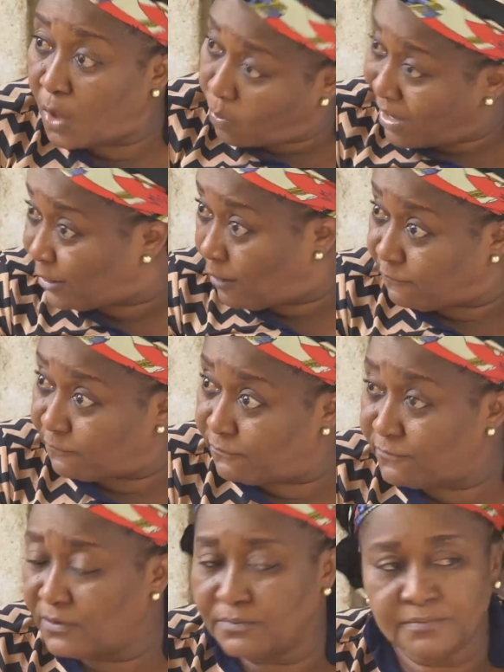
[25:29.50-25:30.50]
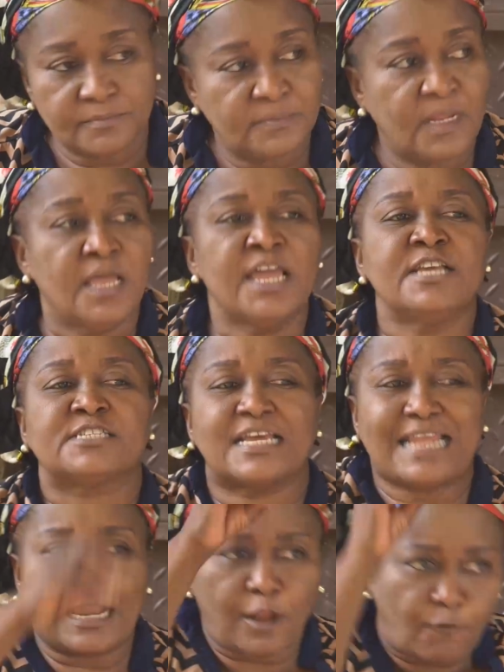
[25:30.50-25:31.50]
Okwa love. Is it
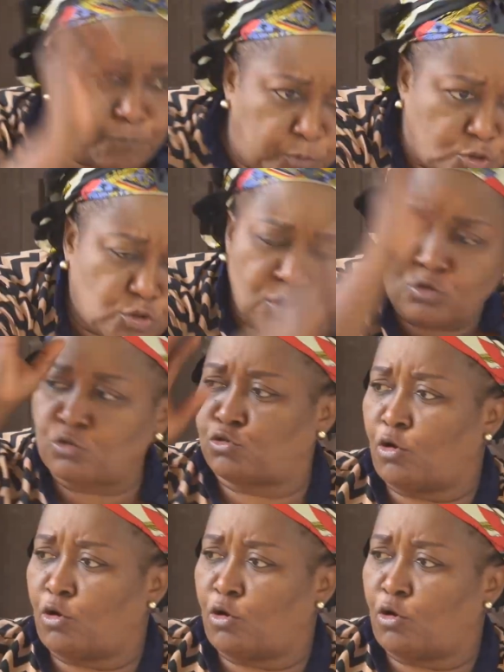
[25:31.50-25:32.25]
that love puts you into